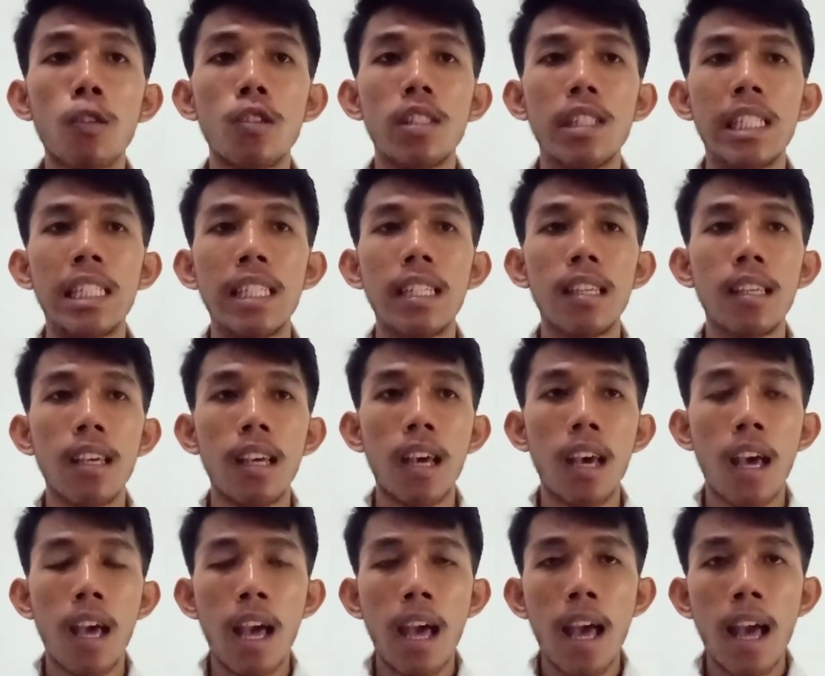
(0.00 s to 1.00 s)
and it
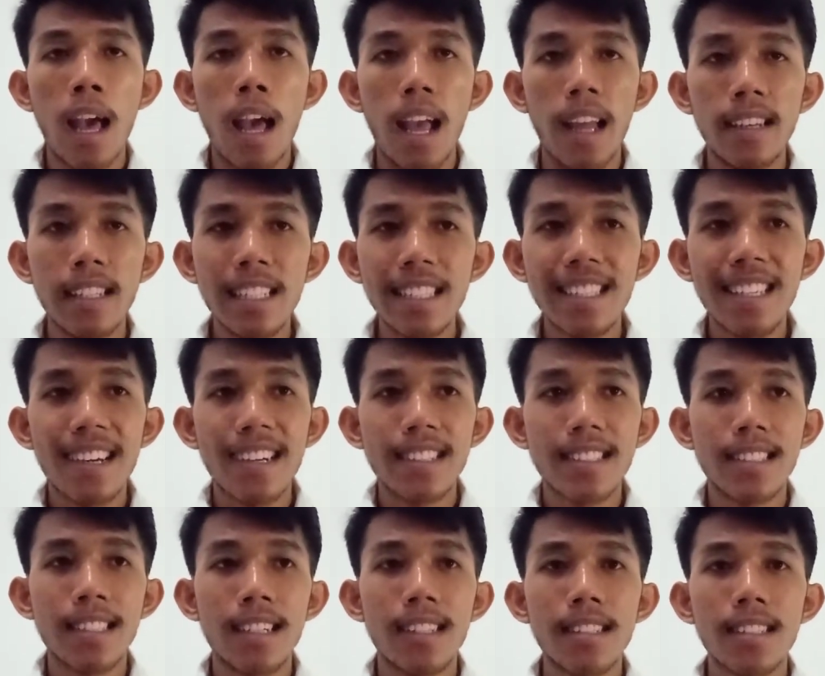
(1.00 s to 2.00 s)
exercised a
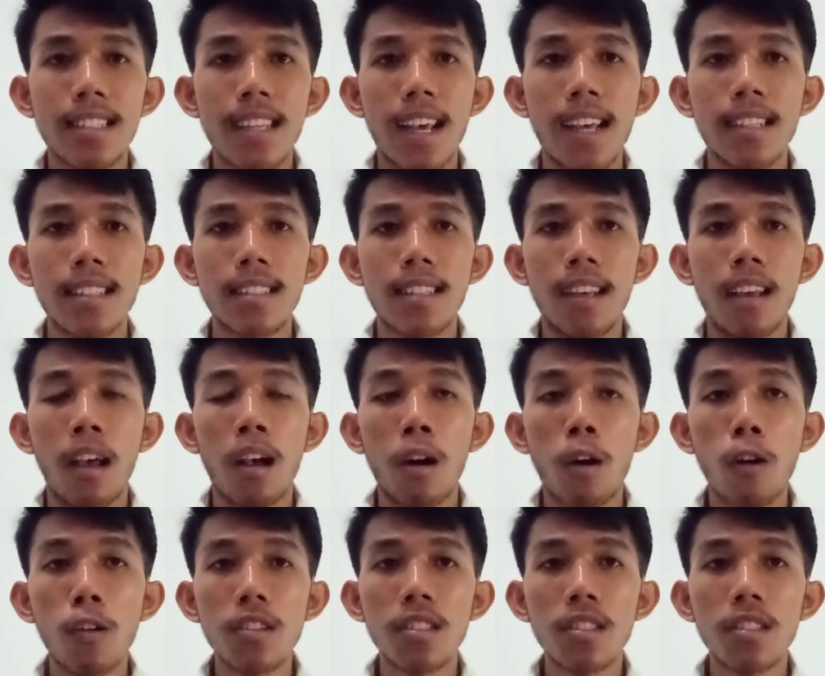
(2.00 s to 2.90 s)
considerable